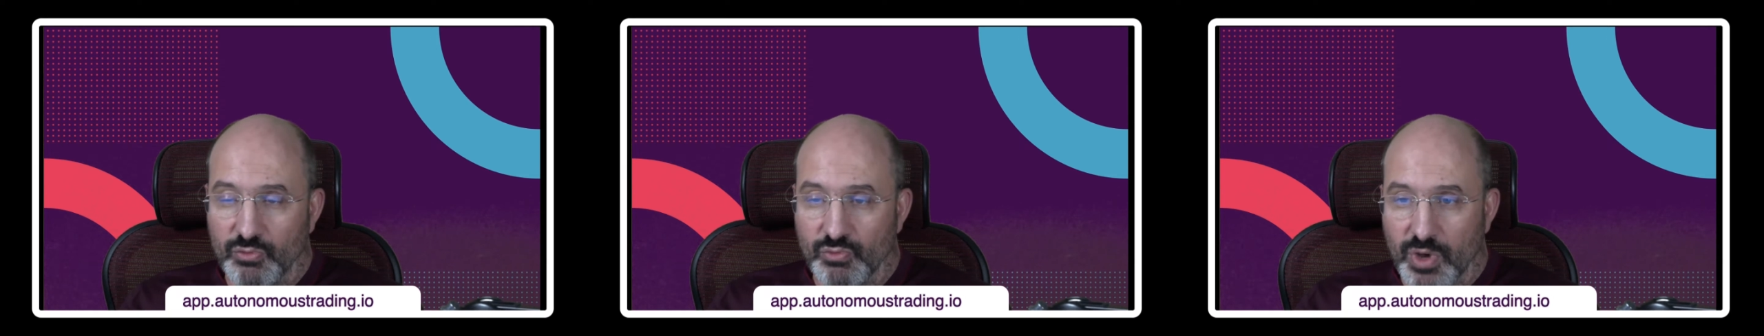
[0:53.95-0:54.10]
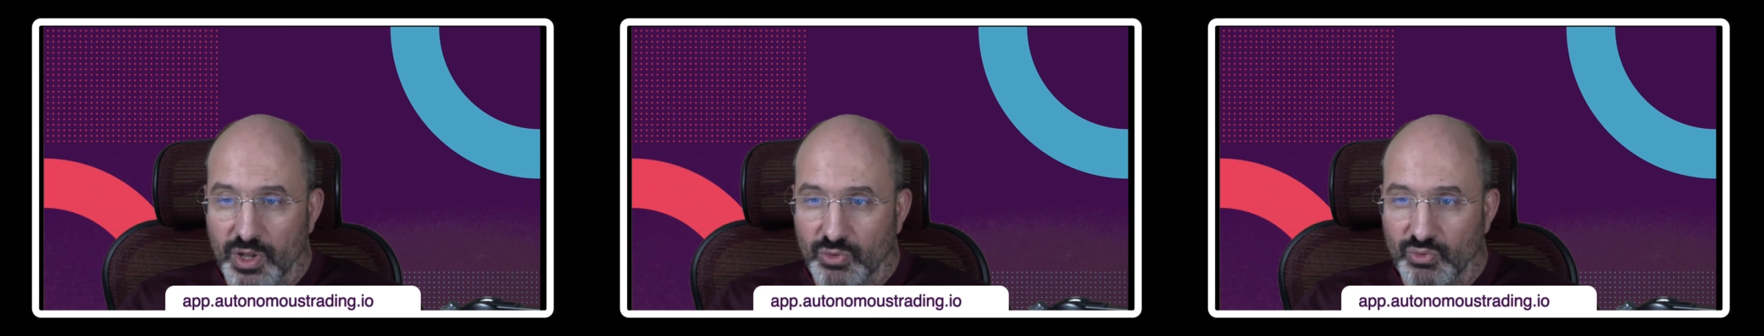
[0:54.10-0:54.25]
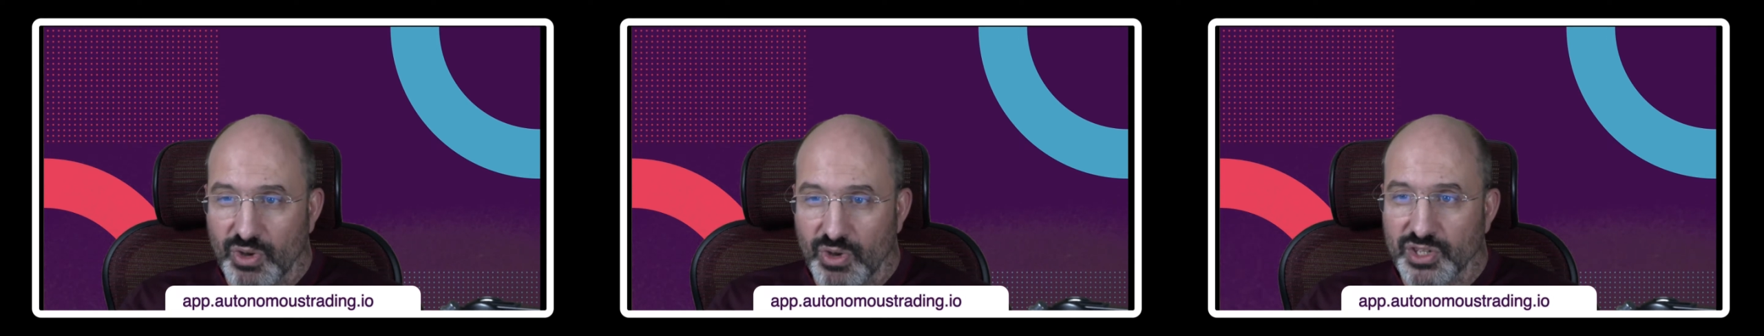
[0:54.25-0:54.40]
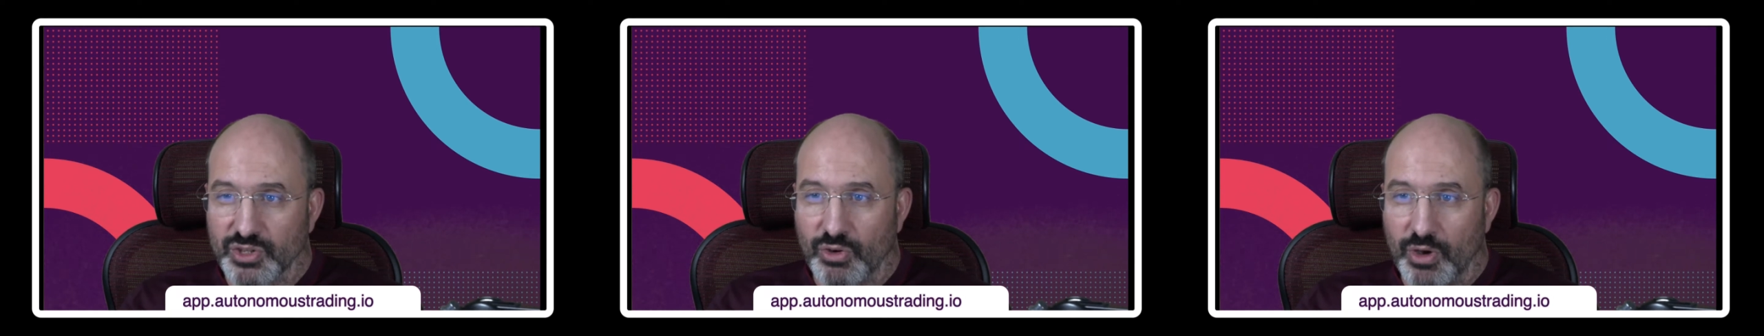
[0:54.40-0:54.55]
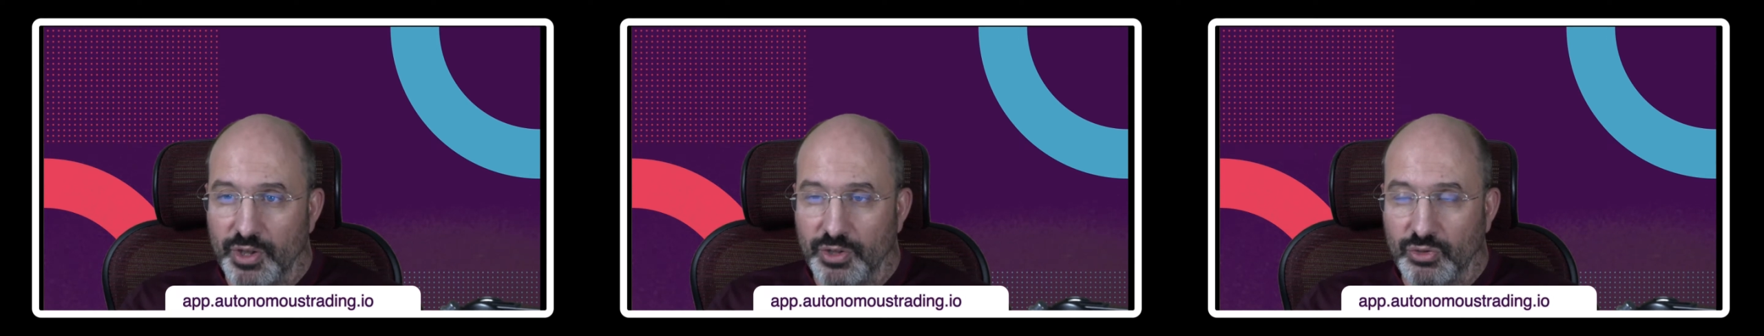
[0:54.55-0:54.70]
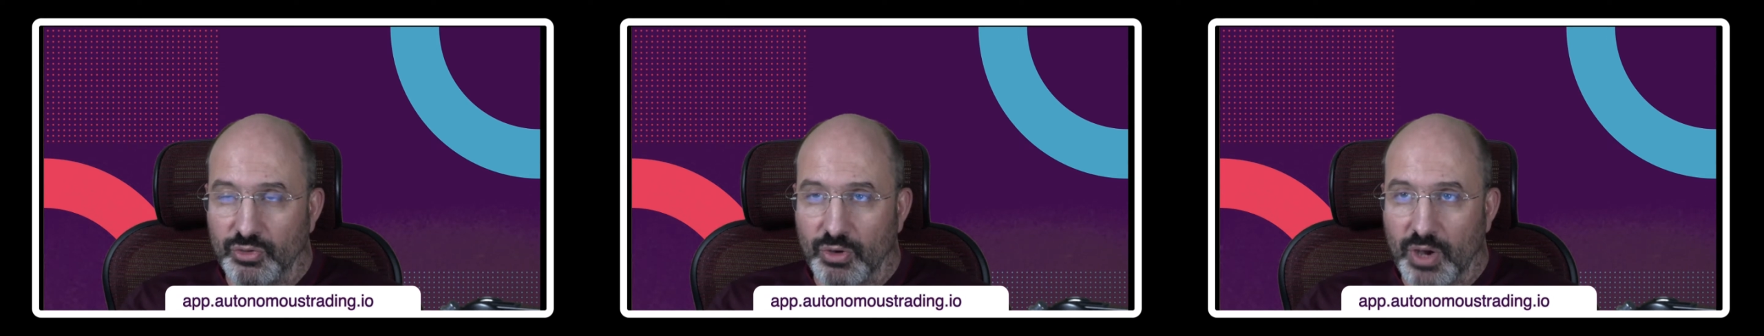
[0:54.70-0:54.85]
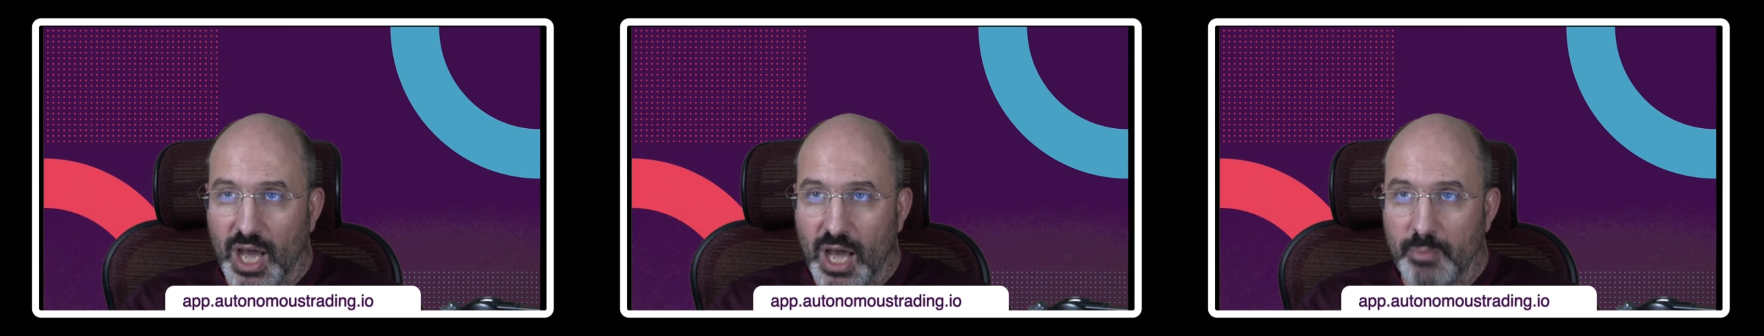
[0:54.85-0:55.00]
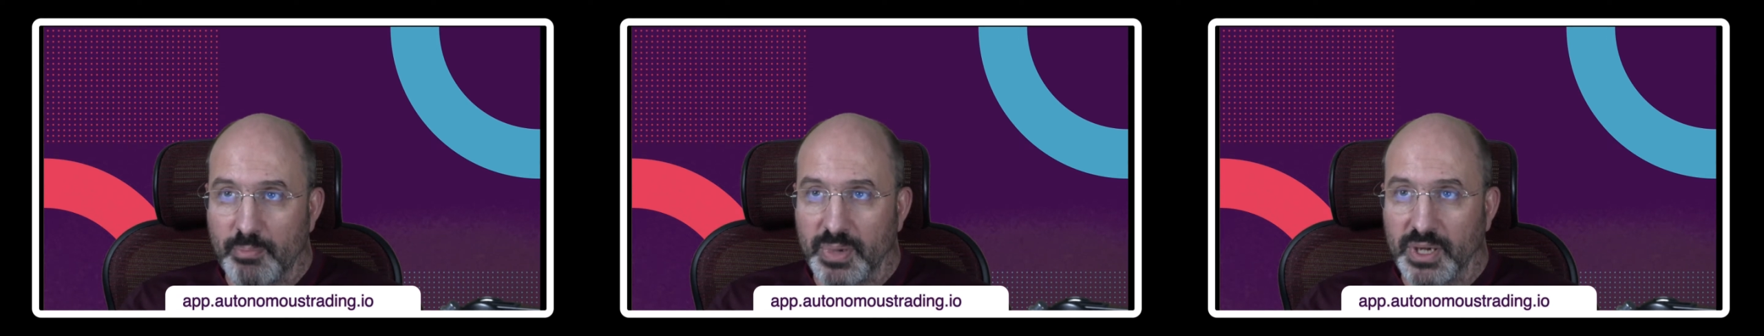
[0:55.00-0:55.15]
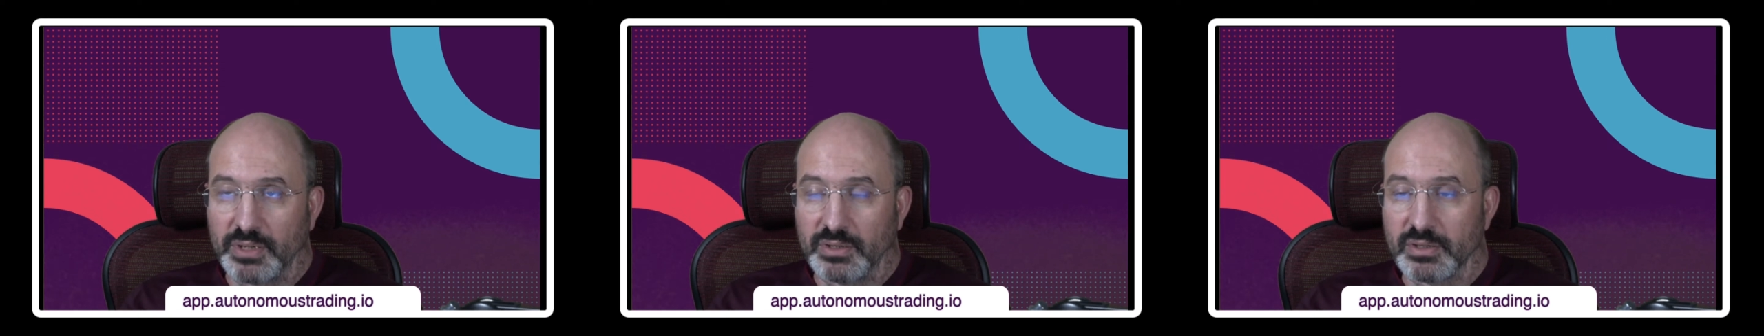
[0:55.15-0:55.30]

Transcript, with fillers: what was going to happen,